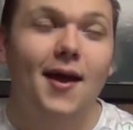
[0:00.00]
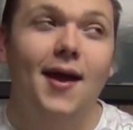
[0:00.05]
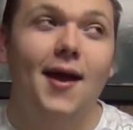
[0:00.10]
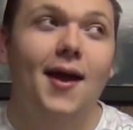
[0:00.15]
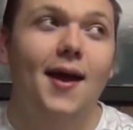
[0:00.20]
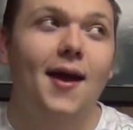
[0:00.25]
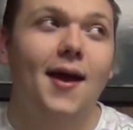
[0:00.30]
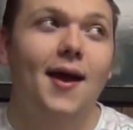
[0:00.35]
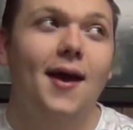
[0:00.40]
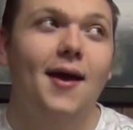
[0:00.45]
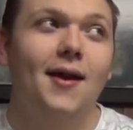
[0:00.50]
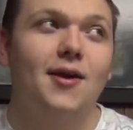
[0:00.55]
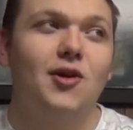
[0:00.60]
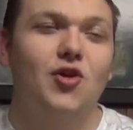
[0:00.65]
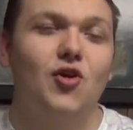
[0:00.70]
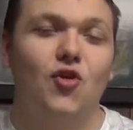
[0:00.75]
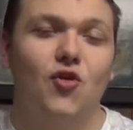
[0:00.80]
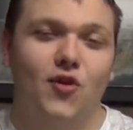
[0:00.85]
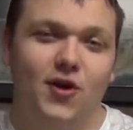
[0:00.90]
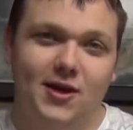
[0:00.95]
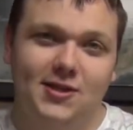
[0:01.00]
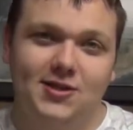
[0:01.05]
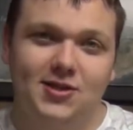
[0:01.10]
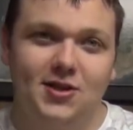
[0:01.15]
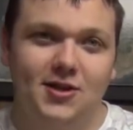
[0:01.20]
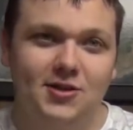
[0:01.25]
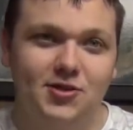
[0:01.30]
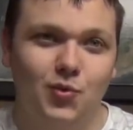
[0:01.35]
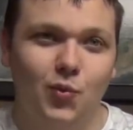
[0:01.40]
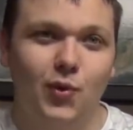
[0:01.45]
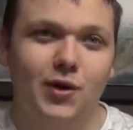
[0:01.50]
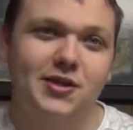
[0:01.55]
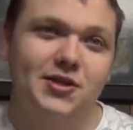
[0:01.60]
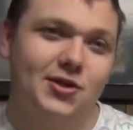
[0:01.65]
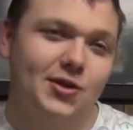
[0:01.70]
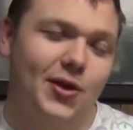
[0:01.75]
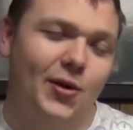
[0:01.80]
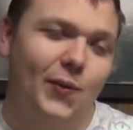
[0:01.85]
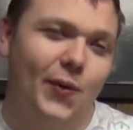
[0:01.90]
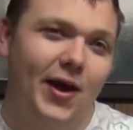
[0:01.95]
and Chris gets
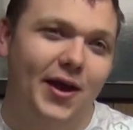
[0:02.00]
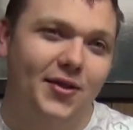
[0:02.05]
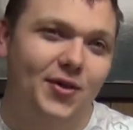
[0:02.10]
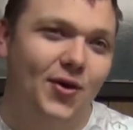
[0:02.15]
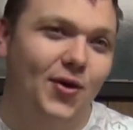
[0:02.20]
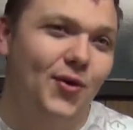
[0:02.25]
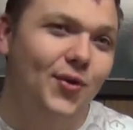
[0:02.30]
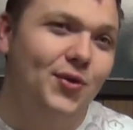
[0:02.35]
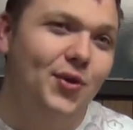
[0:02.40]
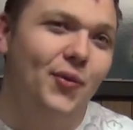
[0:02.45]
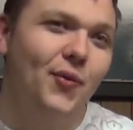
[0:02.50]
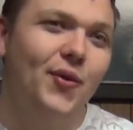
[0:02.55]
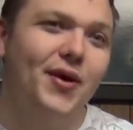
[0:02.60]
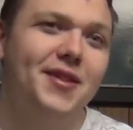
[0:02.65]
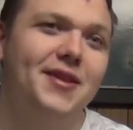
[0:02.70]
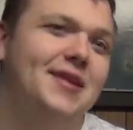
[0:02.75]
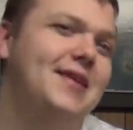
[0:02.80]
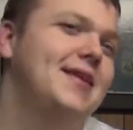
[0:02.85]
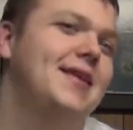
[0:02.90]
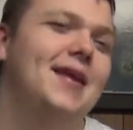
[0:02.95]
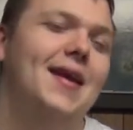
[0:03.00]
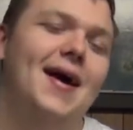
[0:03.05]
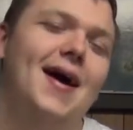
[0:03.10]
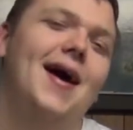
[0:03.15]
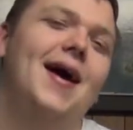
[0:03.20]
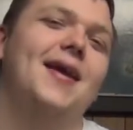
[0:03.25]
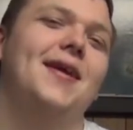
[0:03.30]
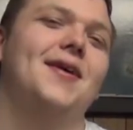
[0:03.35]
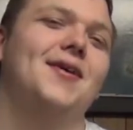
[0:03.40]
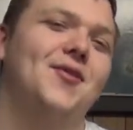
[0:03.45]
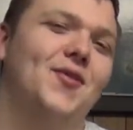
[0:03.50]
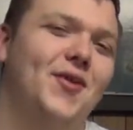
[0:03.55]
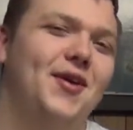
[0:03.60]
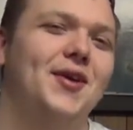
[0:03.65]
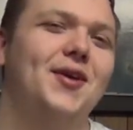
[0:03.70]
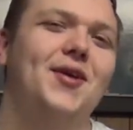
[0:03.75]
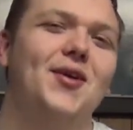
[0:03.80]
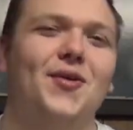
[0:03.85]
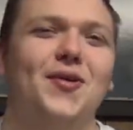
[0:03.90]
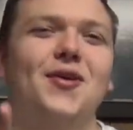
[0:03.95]
whisked away. The only one that did not agree
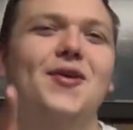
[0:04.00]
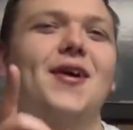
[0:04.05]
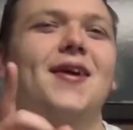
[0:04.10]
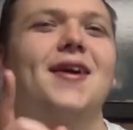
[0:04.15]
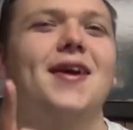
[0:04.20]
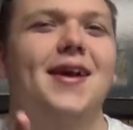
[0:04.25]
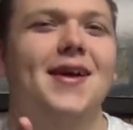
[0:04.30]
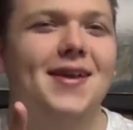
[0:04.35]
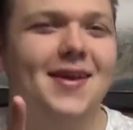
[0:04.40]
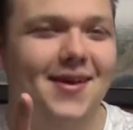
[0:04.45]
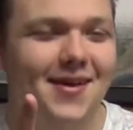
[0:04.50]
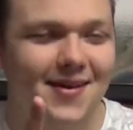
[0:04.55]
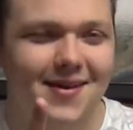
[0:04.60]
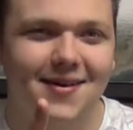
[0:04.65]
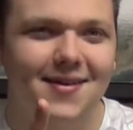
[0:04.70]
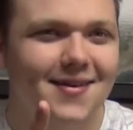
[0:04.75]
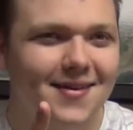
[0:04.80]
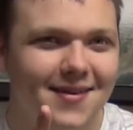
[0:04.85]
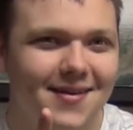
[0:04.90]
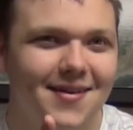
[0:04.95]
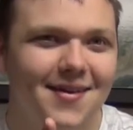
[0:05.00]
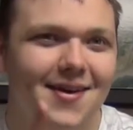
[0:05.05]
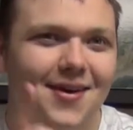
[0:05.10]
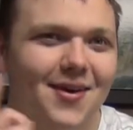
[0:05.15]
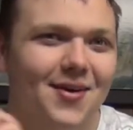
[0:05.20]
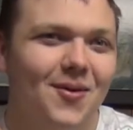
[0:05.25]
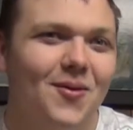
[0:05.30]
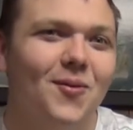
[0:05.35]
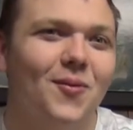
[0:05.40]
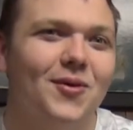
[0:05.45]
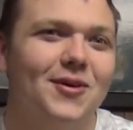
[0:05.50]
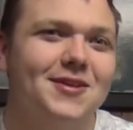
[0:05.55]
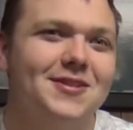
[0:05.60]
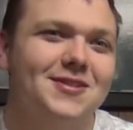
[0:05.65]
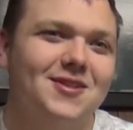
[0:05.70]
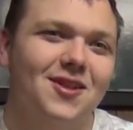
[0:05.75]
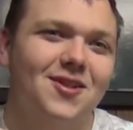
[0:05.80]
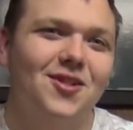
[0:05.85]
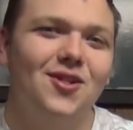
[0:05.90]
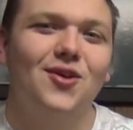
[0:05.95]
to go to Arcadia
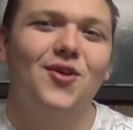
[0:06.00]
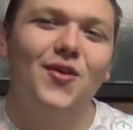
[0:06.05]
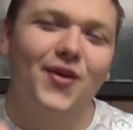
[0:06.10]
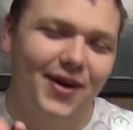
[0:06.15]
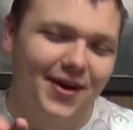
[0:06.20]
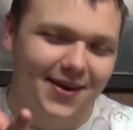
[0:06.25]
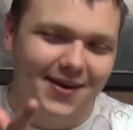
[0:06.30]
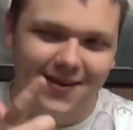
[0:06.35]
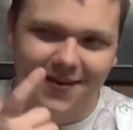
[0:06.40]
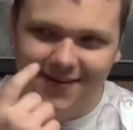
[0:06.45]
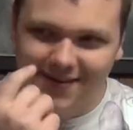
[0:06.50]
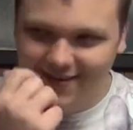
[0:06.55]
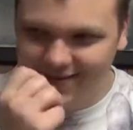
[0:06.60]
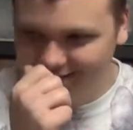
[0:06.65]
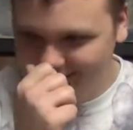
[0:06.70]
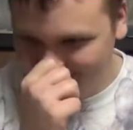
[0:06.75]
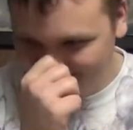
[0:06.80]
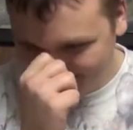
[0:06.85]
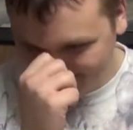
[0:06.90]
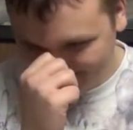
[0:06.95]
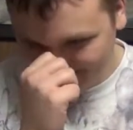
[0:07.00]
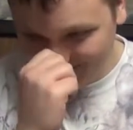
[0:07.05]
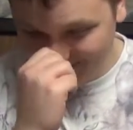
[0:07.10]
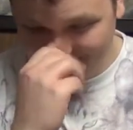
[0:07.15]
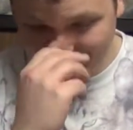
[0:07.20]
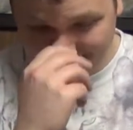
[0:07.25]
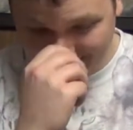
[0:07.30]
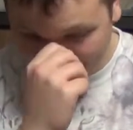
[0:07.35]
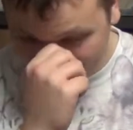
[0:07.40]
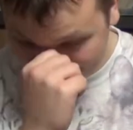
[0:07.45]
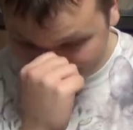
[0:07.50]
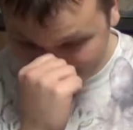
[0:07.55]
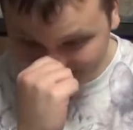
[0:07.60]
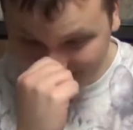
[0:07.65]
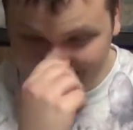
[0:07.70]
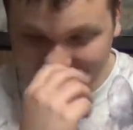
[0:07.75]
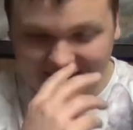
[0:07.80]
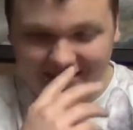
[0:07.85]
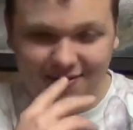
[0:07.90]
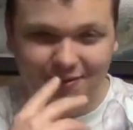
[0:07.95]
was Lloyd. That's
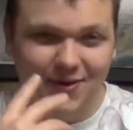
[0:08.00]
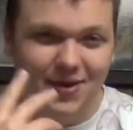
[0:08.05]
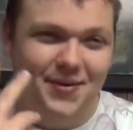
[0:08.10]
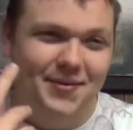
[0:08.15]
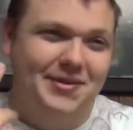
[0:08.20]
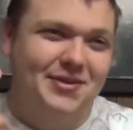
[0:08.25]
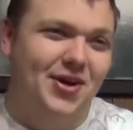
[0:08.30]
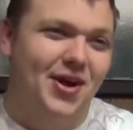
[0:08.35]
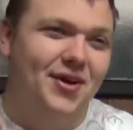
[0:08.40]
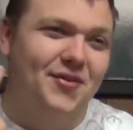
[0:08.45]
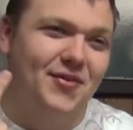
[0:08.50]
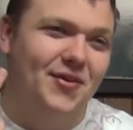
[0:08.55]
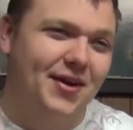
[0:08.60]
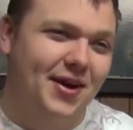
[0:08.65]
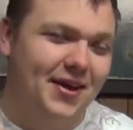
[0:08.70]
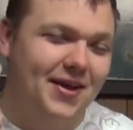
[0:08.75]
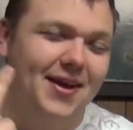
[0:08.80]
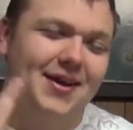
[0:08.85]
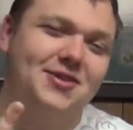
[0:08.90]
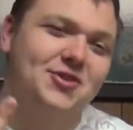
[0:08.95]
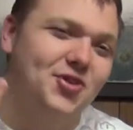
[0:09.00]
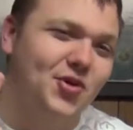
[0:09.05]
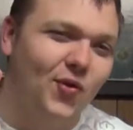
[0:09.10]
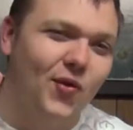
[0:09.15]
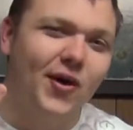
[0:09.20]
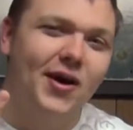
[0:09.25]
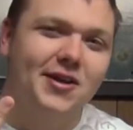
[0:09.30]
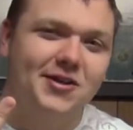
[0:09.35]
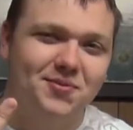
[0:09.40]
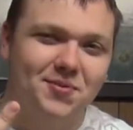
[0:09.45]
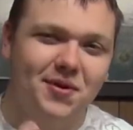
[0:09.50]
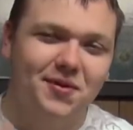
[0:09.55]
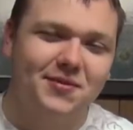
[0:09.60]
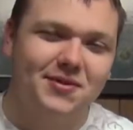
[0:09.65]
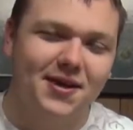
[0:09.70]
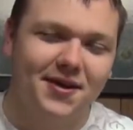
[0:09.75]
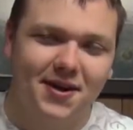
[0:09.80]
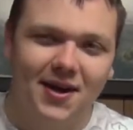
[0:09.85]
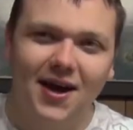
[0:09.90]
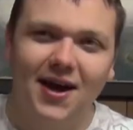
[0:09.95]
what he was offered, I guess, twice when he
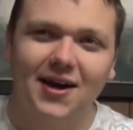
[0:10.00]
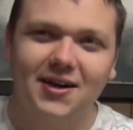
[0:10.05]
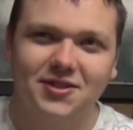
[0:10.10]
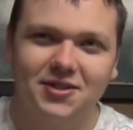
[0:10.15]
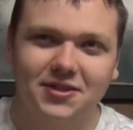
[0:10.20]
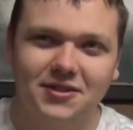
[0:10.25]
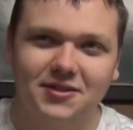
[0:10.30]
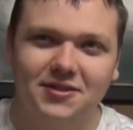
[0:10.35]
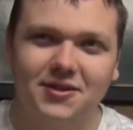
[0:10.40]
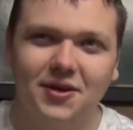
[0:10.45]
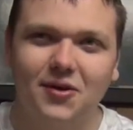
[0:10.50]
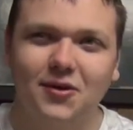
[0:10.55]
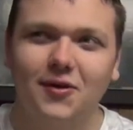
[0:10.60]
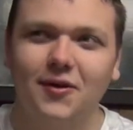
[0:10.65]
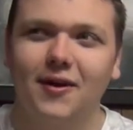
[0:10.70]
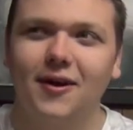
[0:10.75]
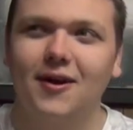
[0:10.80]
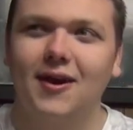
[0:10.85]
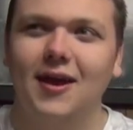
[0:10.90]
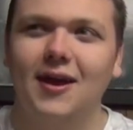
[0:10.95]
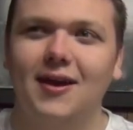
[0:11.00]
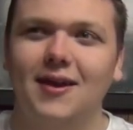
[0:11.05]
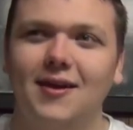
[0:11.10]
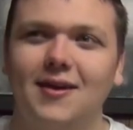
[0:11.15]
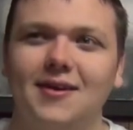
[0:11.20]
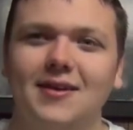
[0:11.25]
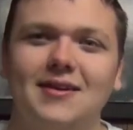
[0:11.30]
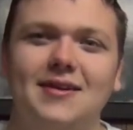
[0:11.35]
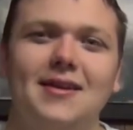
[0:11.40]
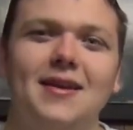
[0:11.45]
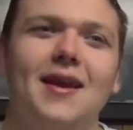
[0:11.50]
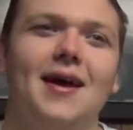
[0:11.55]
was unconscious to go to Arcadia, and he